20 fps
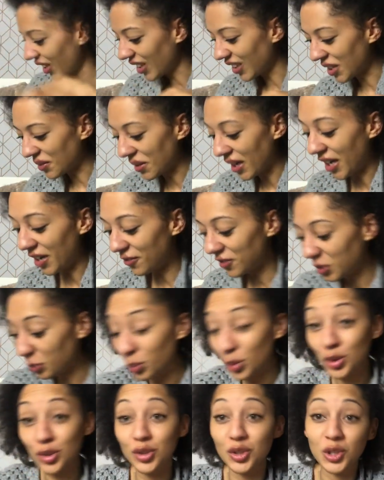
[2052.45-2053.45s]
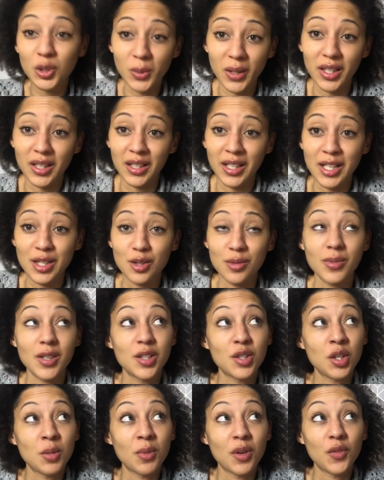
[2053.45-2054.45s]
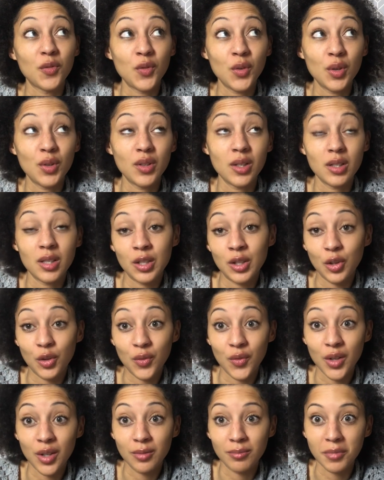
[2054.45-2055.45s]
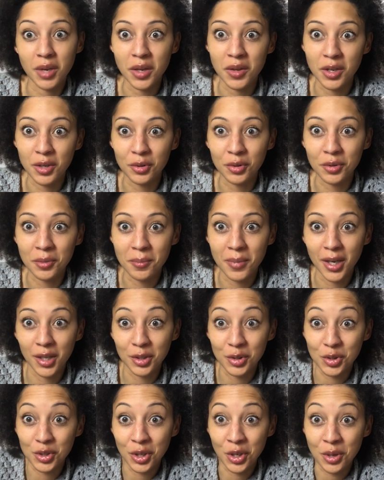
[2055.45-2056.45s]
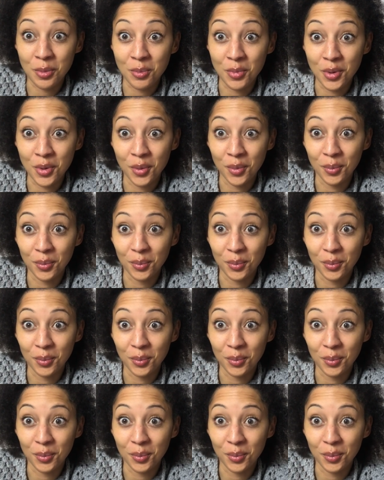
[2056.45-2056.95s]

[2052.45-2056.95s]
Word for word: Now I have to pause you quickly to rescue my food that's in the oven, and then I'll come back and show you more.